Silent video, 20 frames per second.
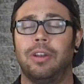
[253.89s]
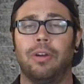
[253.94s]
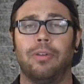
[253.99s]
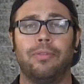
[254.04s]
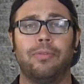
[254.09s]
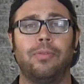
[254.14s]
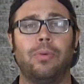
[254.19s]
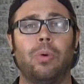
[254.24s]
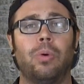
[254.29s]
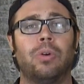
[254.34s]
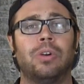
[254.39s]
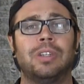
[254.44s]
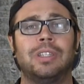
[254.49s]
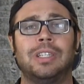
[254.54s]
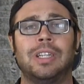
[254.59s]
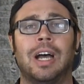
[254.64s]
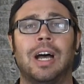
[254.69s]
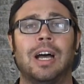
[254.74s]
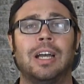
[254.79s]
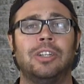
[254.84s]
Ford,
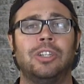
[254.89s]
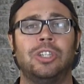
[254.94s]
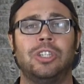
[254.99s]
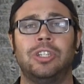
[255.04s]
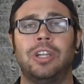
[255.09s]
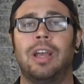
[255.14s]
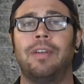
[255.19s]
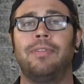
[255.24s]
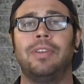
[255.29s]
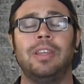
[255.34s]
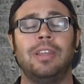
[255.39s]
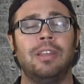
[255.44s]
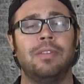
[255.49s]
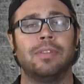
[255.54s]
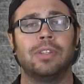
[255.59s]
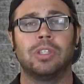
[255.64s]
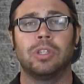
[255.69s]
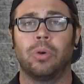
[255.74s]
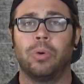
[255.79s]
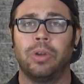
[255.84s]
Dodge, Chevy,
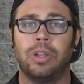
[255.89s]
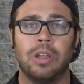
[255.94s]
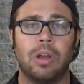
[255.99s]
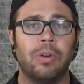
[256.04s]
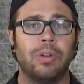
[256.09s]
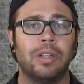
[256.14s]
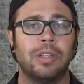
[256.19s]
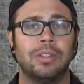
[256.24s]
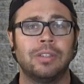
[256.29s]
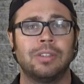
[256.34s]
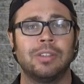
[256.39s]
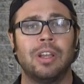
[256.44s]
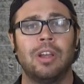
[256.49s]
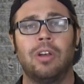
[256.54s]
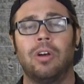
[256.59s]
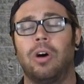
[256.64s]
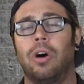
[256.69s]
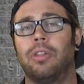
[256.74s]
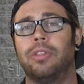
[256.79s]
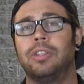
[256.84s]
even Toyotas,
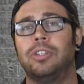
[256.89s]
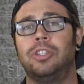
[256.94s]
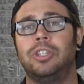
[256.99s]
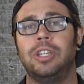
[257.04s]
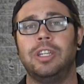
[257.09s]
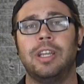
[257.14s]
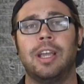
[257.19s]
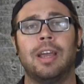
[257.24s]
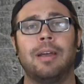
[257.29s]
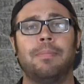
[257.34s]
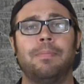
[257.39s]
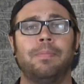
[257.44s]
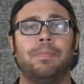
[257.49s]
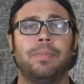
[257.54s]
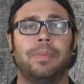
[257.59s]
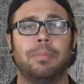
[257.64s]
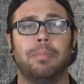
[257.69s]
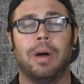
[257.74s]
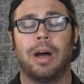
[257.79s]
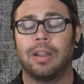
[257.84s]
all the GM
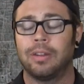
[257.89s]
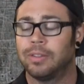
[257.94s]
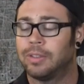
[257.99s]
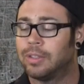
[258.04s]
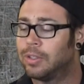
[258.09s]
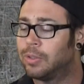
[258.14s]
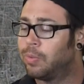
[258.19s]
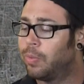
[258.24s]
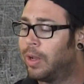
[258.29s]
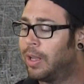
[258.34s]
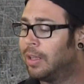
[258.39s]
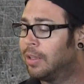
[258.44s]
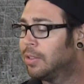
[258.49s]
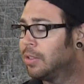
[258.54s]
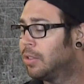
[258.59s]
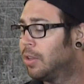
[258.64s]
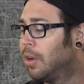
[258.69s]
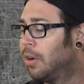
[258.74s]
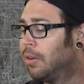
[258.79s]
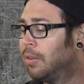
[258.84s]
models as well.
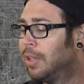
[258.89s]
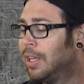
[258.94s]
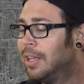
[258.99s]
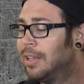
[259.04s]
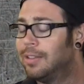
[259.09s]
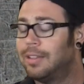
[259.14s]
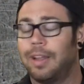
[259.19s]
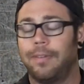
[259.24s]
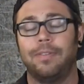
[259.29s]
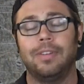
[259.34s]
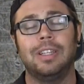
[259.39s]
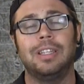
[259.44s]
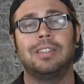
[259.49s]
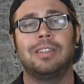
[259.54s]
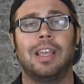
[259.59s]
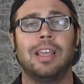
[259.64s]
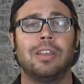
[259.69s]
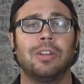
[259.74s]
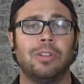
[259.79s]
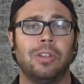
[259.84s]
So definitely
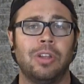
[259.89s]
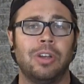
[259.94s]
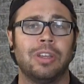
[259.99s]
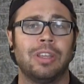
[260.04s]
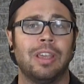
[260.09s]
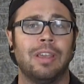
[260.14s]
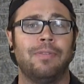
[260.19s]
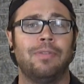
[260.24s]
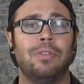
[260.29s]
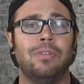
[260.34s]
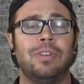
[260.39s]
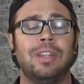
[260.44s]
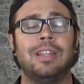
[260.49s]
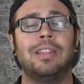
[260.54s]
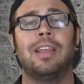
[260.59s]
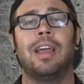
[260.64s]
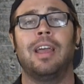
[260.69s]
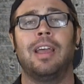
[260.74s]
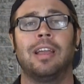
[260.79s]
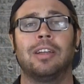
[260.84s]
take a look if you need
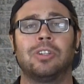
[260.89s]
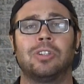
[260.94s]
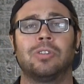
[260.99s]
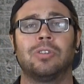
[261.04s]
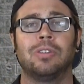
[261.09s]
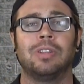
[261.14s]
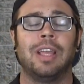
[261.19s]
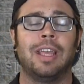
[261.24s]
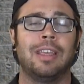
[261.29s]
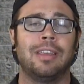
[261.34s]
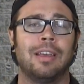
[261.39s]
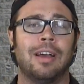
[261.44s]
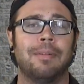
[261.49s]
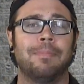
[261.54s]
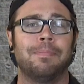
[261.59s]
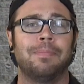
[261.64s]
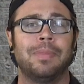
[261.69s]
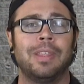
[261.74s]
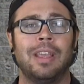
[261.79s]
that extra leg up.